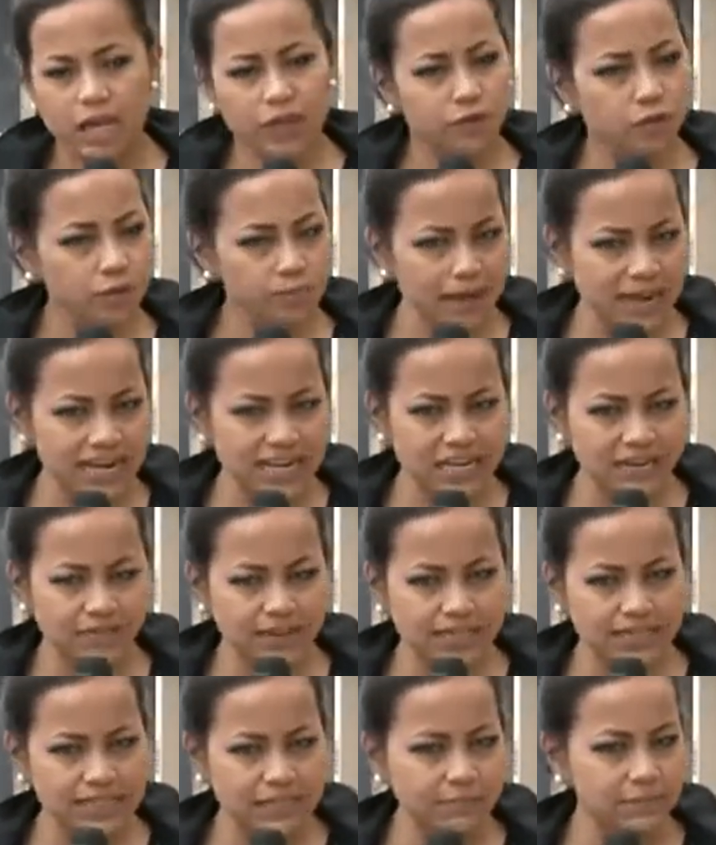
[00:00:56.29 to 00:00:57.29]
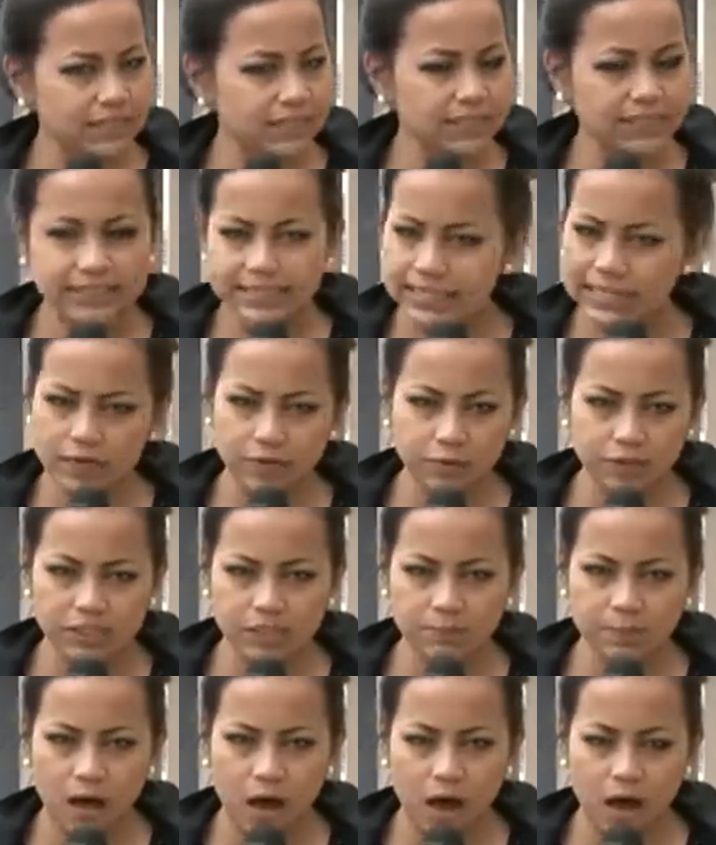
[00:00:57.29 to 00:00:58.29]
The remaining victims didn't
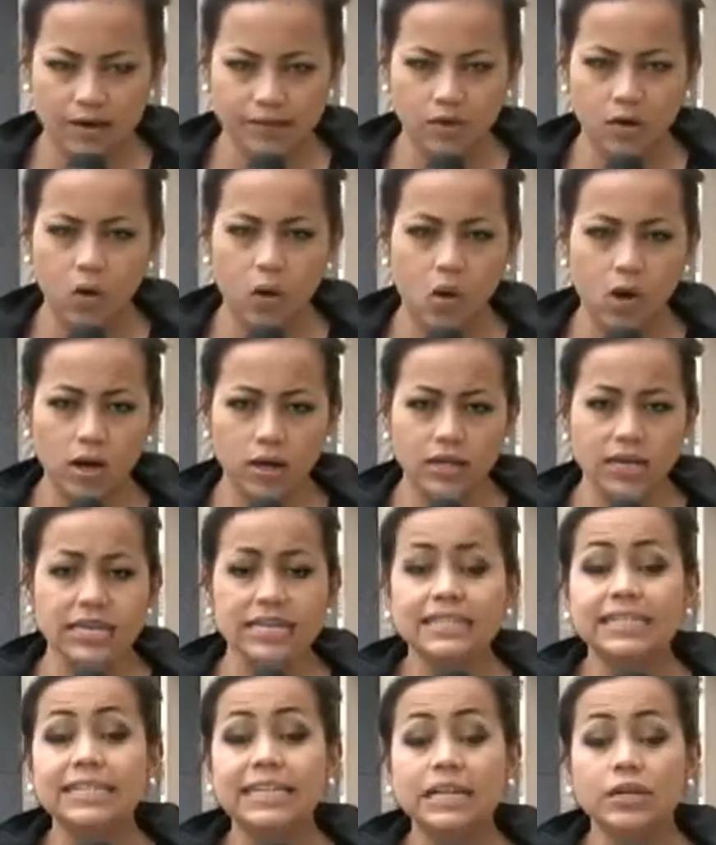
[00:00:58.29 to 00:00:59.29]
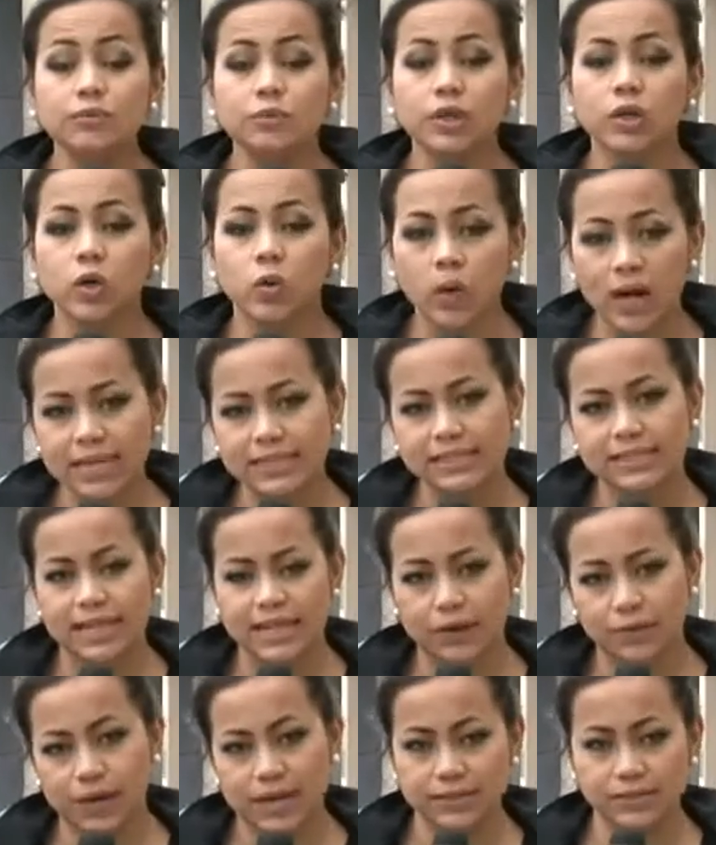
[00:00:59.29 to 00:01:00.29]
respond or didn't request
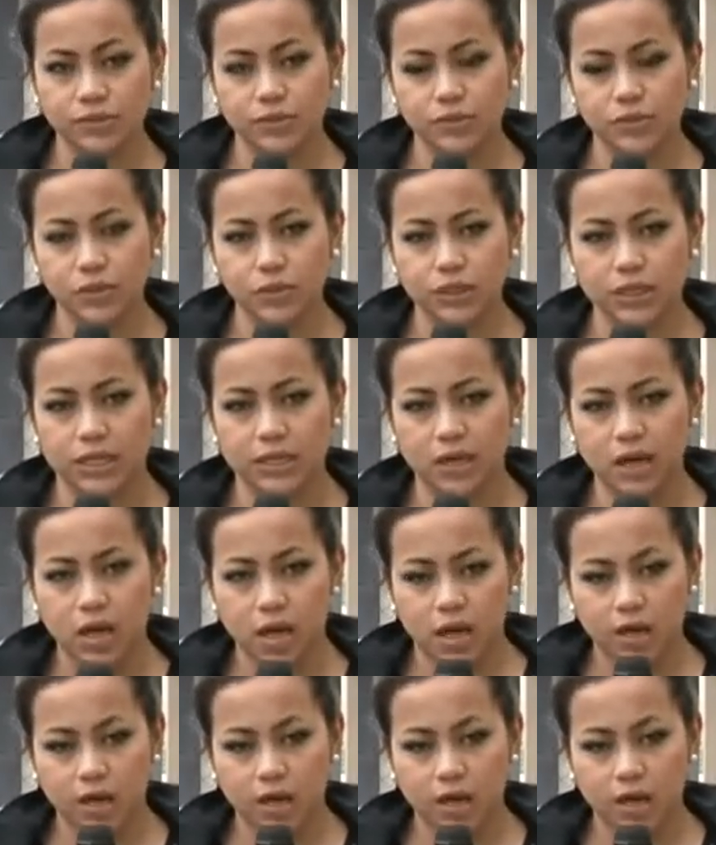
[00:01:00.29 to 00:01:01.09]
any restitution.